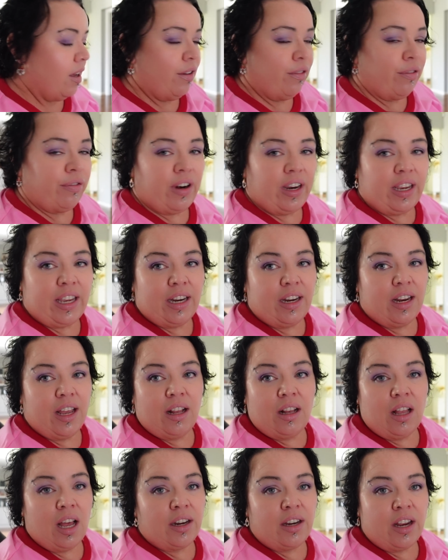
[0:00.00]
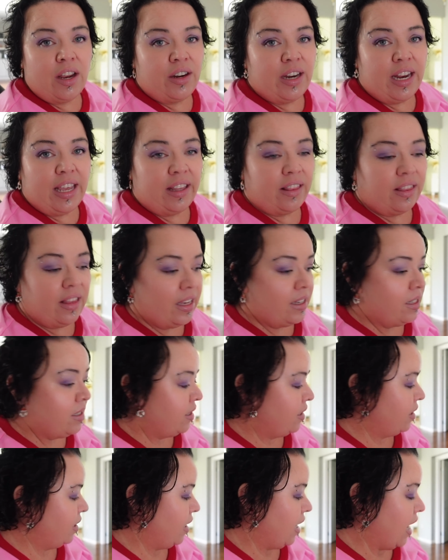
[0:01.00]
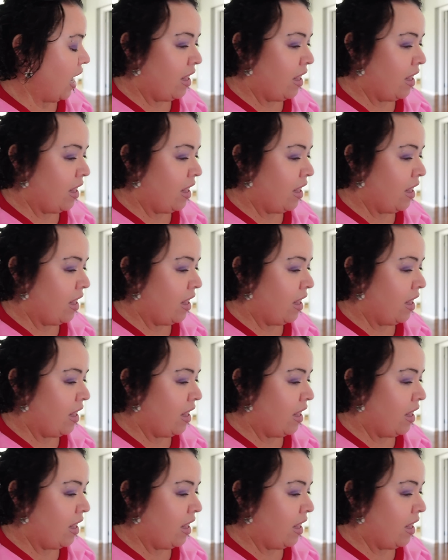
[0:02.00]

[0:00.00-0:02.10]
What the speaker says: Freaking hell, I don't need this